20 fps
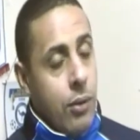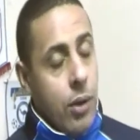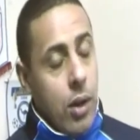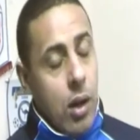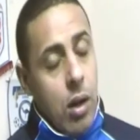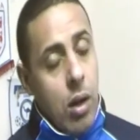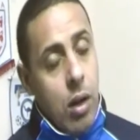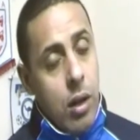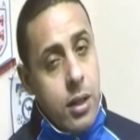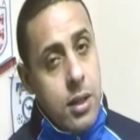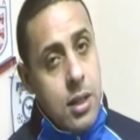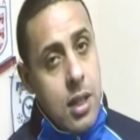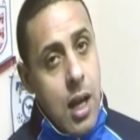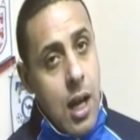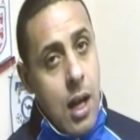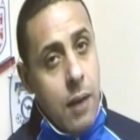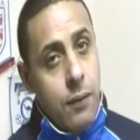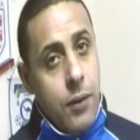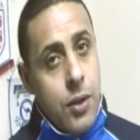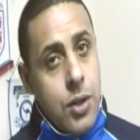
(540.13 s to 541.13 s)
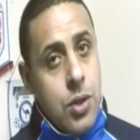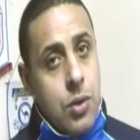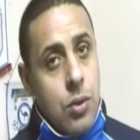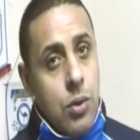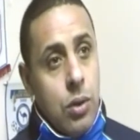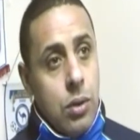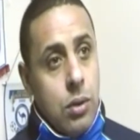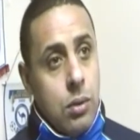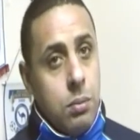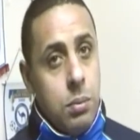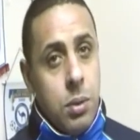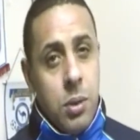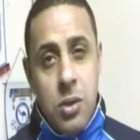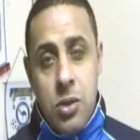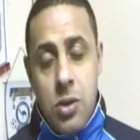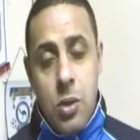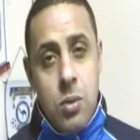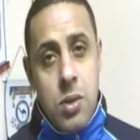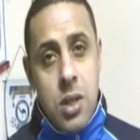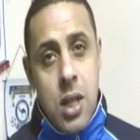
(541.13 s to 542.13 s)
I've got a lot of time for Sean, but
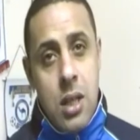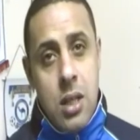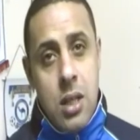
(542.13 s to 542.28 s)
there's no